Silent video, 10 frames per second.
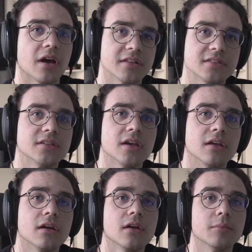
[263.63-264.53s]
I'd
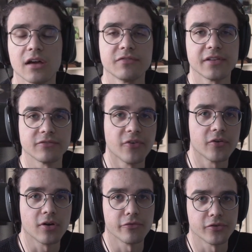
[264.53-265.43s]
say. I felt
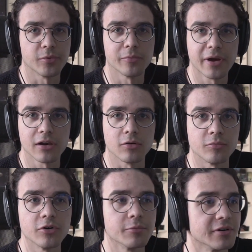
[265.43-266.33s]
very comfortable on my
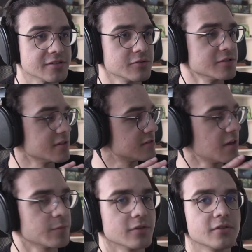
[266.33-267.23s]
longboard, but as soon as I
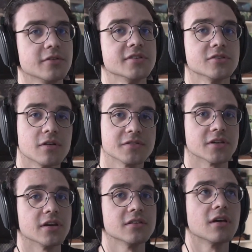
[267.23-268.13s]
stepped onto the surf skate,